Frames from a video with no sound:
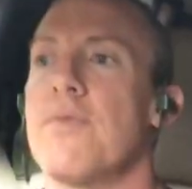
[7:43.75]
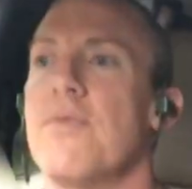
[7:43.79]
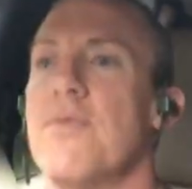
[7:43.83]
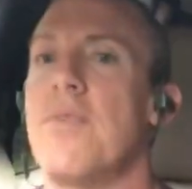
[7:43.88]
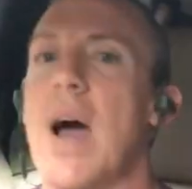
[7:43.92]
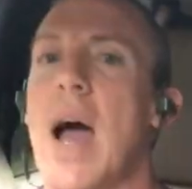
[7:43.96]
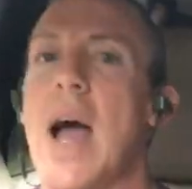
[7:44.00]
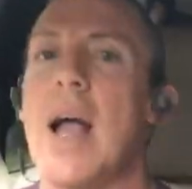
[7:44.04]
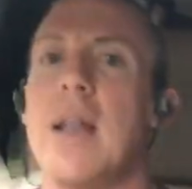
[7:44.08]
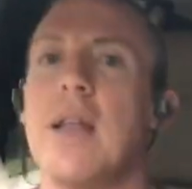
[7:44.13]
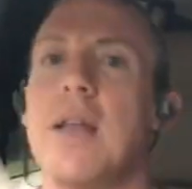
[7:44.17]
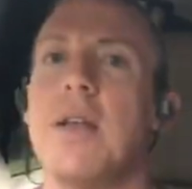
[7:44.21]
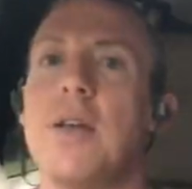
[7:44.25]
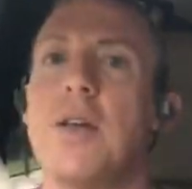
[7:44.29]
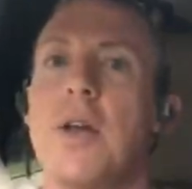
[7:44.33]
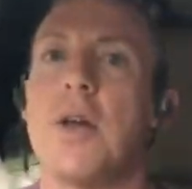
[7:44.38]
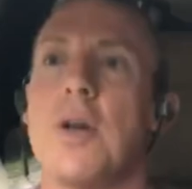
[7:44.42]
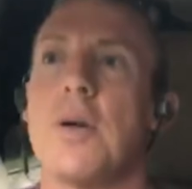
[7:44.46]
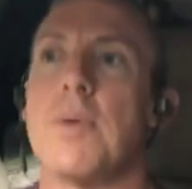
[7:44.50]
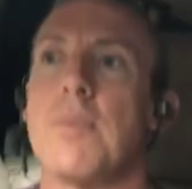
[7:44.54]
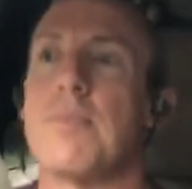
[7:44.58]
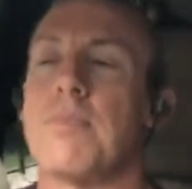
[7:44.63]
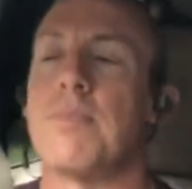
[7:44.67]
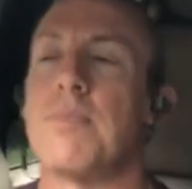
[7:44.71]
finding
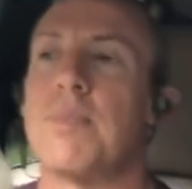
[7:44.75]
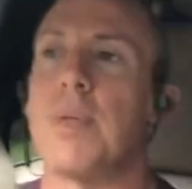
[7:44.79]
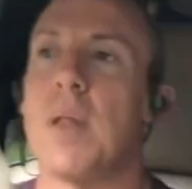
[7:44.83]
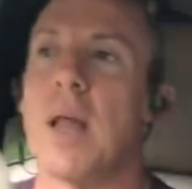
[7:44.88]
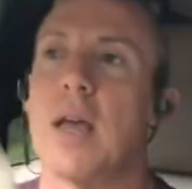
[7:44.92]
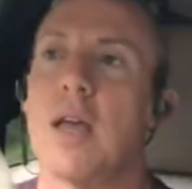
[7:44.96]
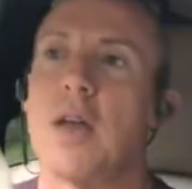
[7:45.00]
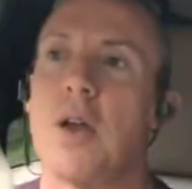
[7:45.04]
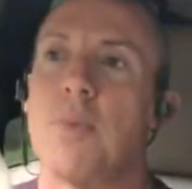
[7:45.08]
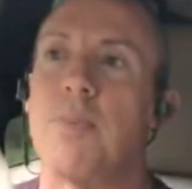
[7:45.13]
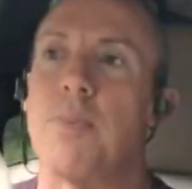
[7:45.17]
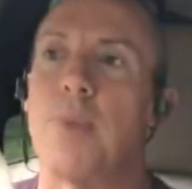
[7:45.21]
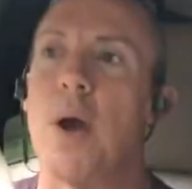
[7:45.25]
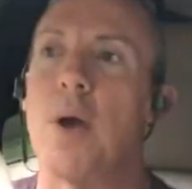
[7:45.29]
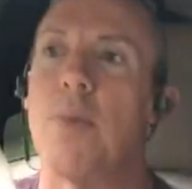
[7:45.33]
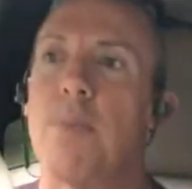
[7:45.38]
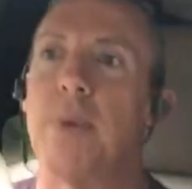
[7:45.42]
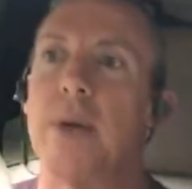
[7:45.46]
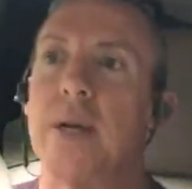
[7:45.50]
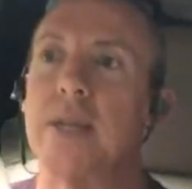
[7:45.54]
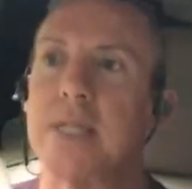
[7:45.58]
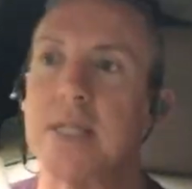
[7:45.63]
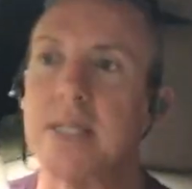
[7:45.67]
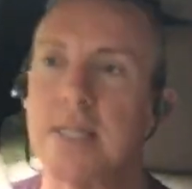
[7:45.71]
your
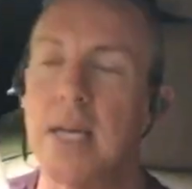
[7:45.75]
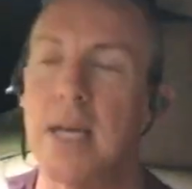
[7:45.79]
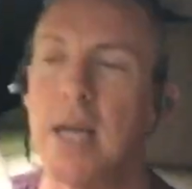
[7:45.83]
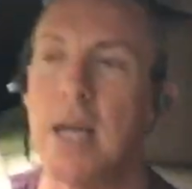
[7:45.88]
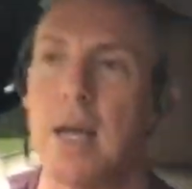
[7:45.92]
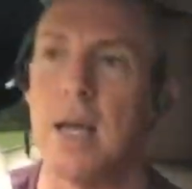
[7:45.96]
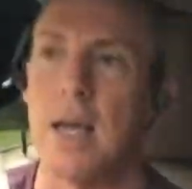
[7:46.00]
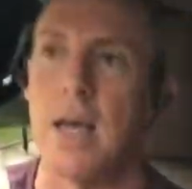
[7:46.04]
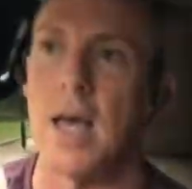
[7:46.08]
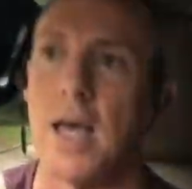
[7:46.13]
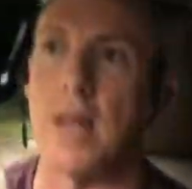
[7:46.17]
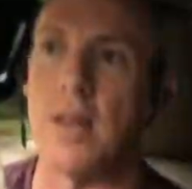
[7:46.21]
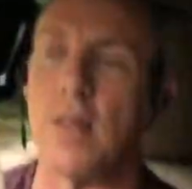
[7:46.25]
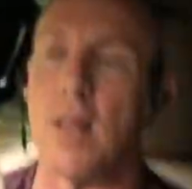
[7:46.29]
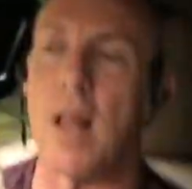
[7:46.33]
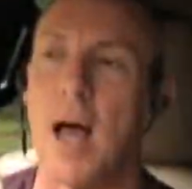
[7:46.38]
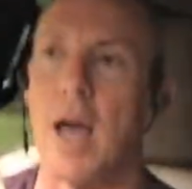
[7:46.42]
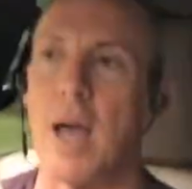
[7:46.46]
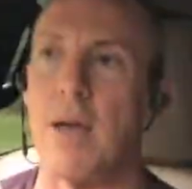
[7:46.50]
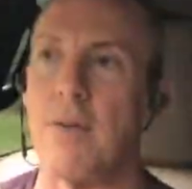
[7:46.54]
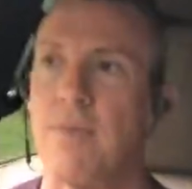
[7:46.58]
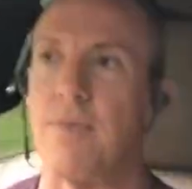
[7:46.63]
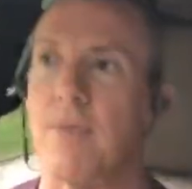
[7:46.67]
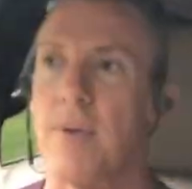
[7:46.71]
purpose in
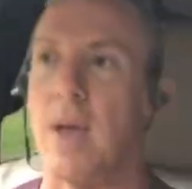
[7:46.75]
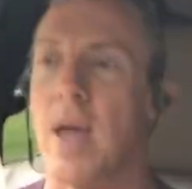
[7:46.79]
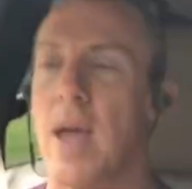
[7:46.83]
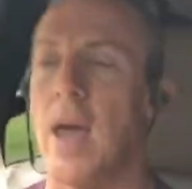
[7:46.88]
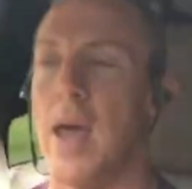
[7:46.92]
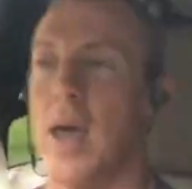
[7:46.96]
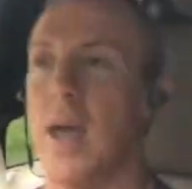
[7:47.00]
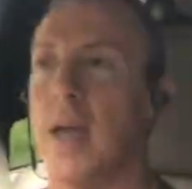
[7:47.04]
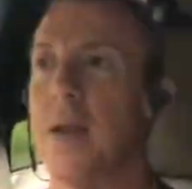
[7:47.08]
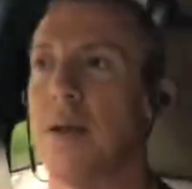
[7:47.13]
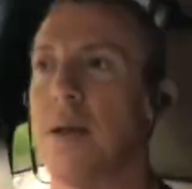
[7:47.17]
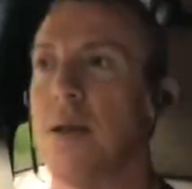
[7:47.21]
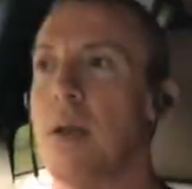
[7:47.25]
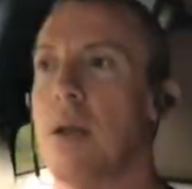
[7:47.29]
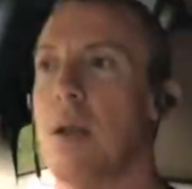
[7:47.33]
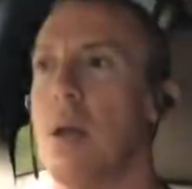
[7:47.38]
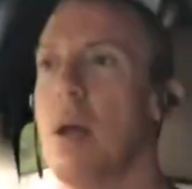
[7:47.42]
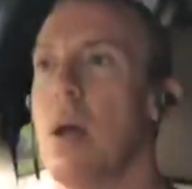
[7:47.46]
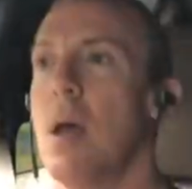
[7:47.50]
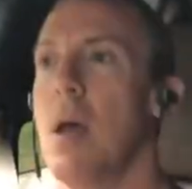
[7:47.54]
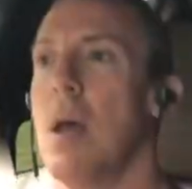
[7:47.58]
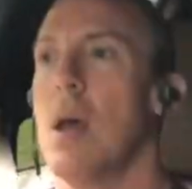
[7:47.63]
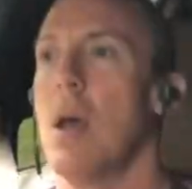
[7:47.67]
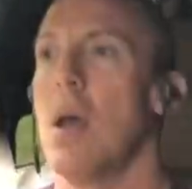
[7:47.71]
life. And
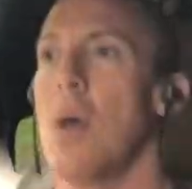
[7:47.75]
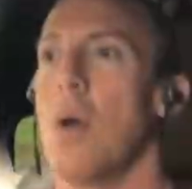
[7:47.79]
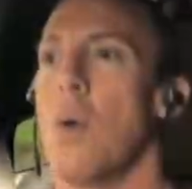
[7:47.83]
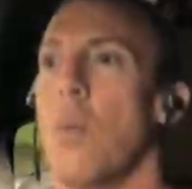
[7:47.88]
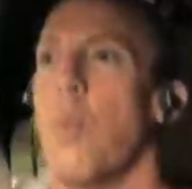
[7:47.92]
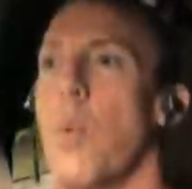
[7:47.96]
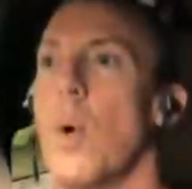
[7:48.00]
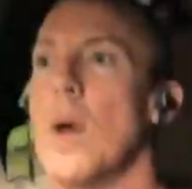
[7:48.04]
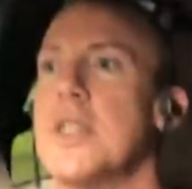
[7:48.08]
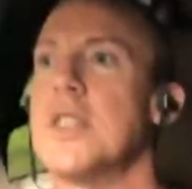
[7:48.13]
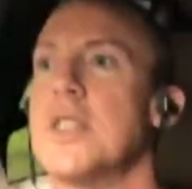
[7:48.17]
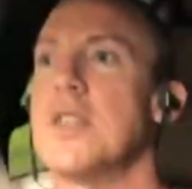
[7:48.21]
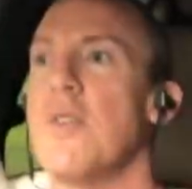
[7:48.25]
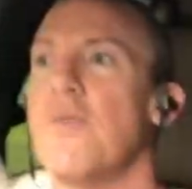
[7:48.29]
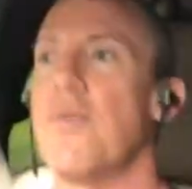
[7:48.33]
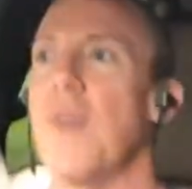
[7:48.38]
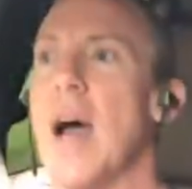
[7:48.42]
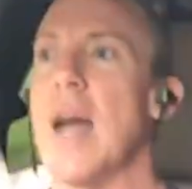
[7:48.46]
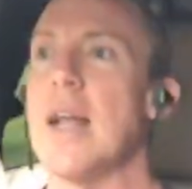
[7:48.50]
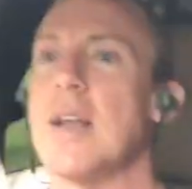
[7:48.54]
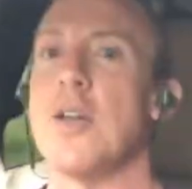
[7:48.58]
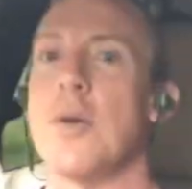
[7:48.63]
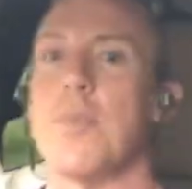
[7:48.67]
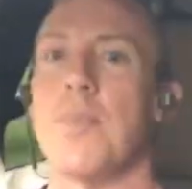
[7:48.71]
once you
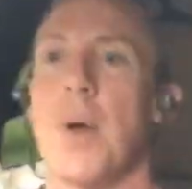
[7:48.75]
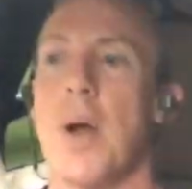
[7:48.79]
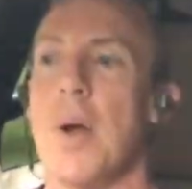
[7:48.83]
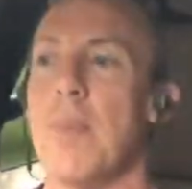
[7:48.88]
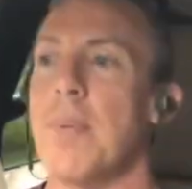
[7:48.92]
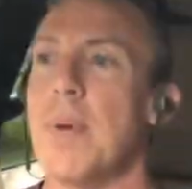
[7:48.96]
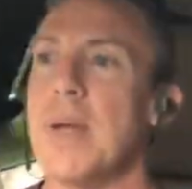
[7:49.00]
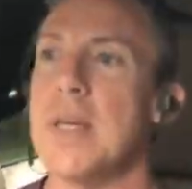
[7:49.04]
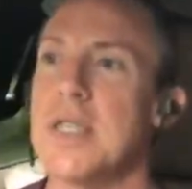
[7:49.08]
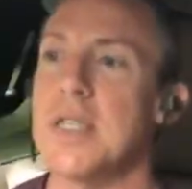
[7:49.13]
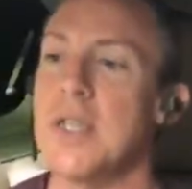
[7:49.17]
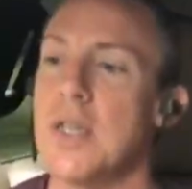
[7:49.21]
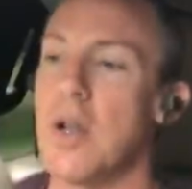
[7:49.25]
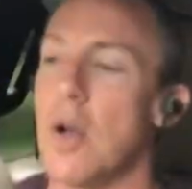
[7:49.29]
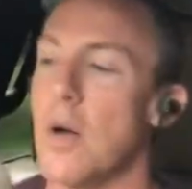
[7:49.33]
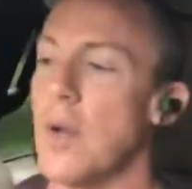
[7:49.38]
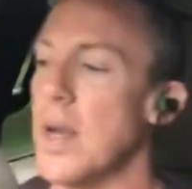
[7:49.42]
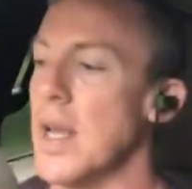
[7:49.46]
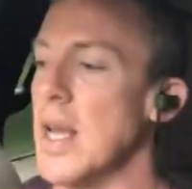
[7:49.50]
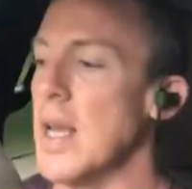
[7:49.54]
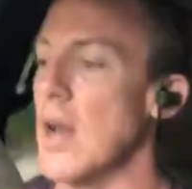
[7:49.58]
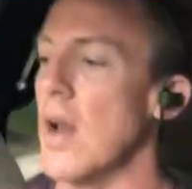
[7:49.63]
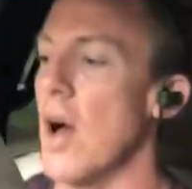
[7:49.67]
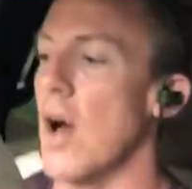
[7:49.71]
find your purpose, you don't
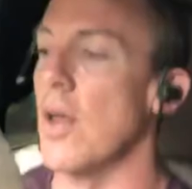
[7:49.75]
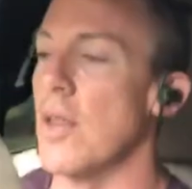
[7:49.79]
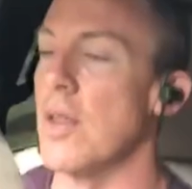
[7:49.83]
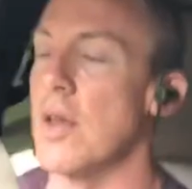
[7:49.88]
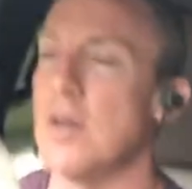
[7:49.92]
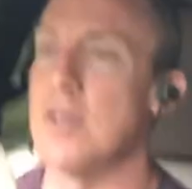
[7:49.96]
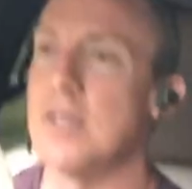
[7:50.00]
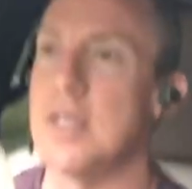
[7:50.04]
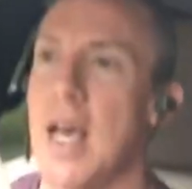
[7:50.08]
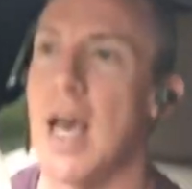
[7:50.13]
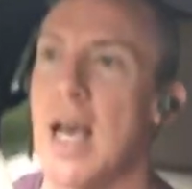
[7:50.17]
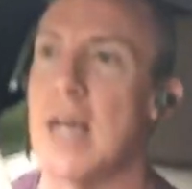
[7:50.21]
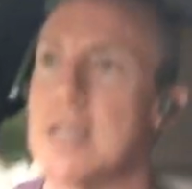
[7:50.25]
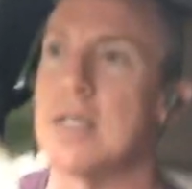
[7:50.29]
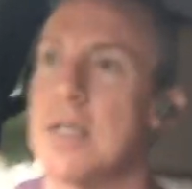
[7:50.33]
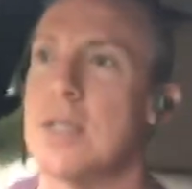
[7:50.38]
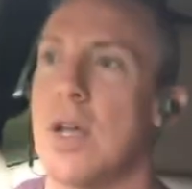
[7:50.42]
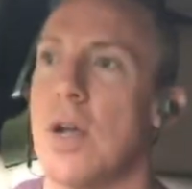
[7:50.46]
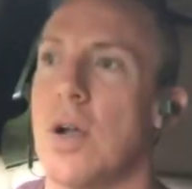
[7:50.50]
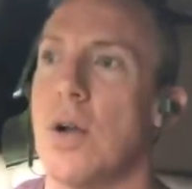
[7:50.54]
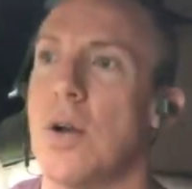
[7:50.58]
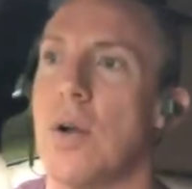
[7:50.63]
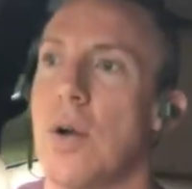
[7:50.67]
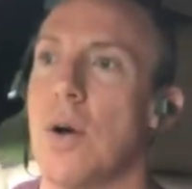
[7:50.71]
need all those
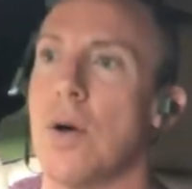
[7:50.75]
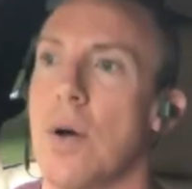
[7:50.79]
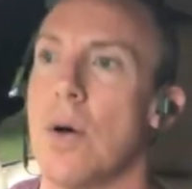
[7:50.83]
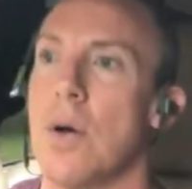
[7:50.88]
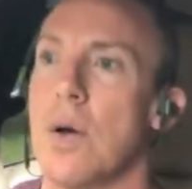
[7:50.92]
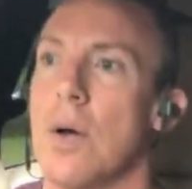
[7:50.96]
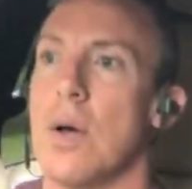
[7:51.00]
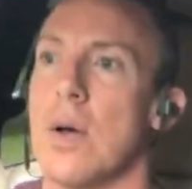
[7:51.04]
external